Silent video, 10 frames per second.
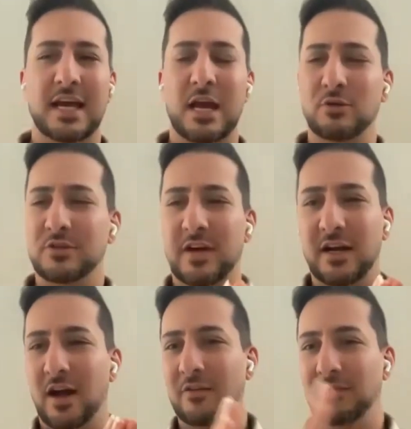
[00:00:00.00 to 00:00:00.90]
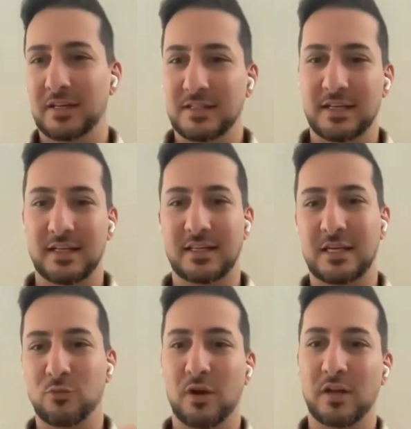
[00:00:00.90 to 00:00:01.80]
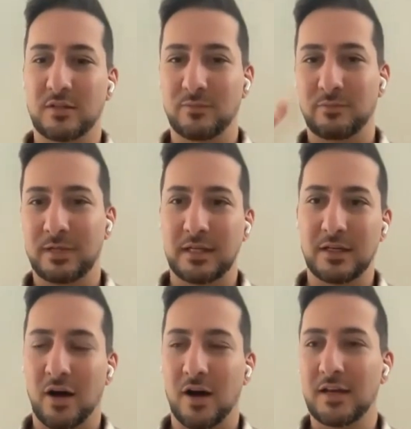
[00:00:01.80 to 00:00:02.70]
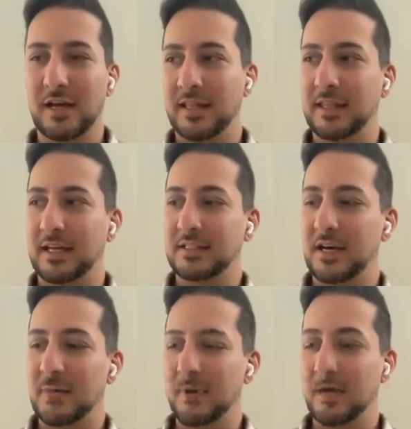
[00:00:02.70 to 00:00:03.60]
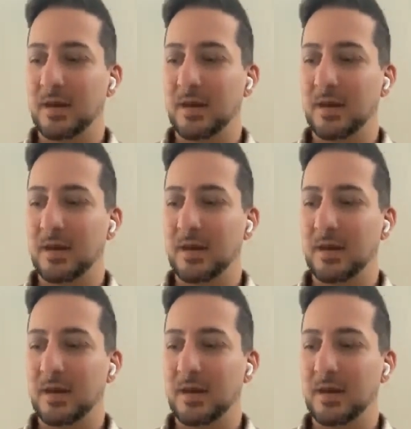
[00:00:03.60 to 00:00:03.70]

It was very obvious that he wanted me gone at that time.